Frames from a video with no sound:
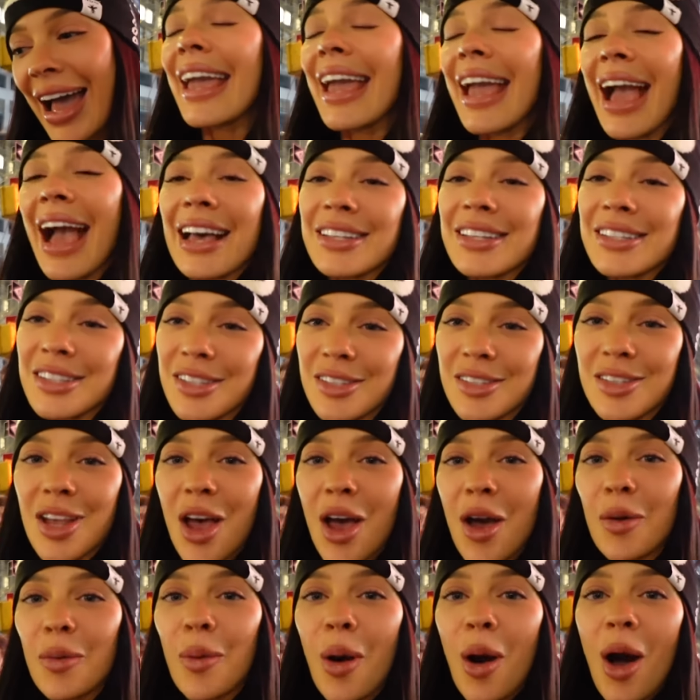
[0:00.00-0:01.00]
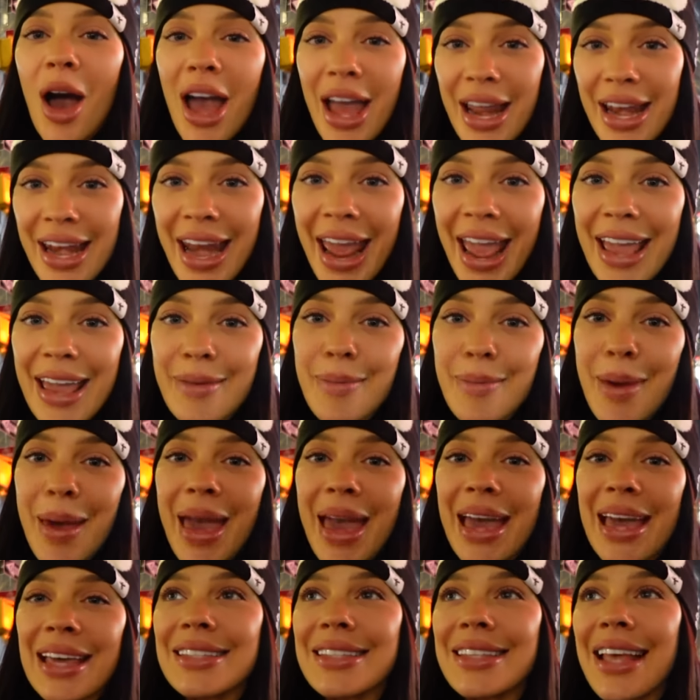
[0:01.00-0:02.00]
he asks her what her name
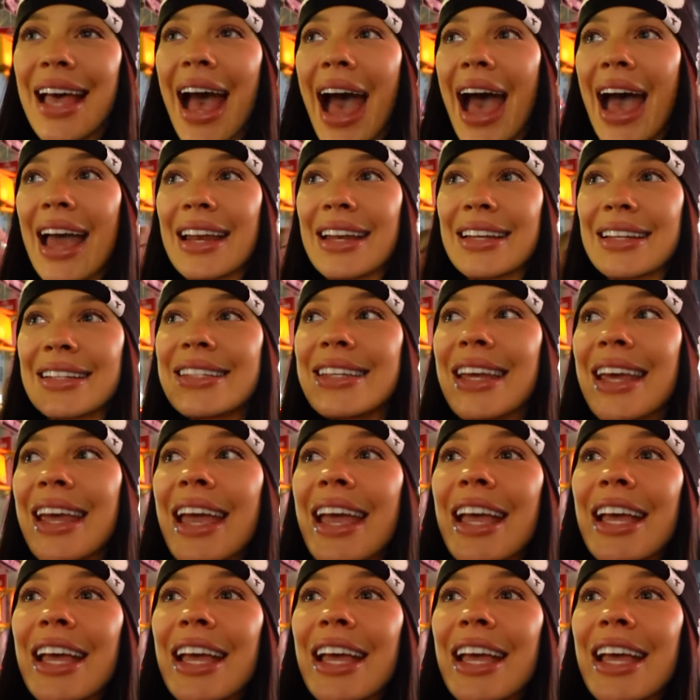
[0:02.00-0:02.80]
is and